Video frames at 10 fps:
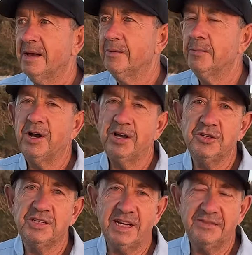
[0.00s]
when I
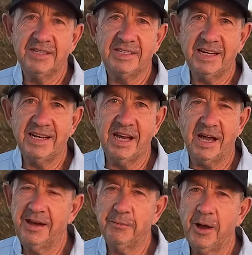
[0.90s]
used to live in Sydney,
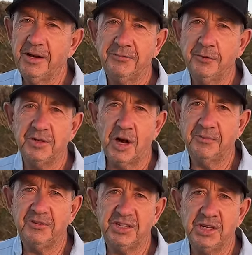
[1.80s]
I had wonderful time
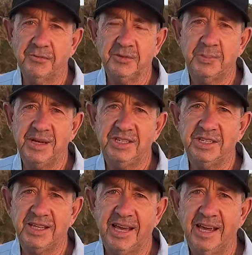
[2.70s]
fishing off the
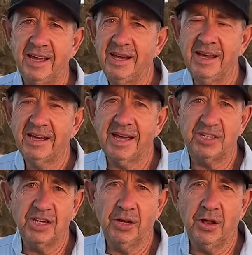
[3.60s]
beaches there,
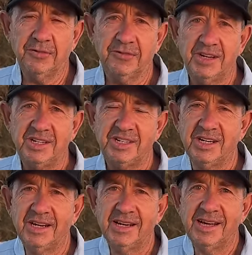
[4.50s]
catching a lot of fish,
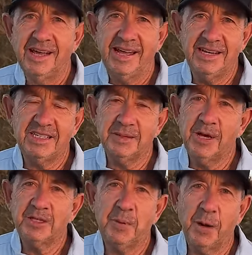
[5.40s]
and it's the
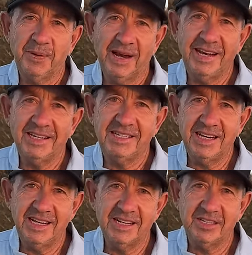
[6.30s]
most populated
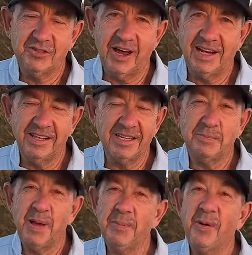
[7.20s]
city in Australia. There's
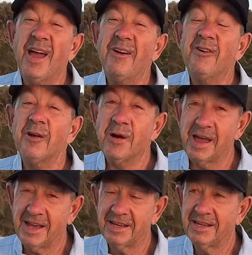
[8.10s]
people everywhere.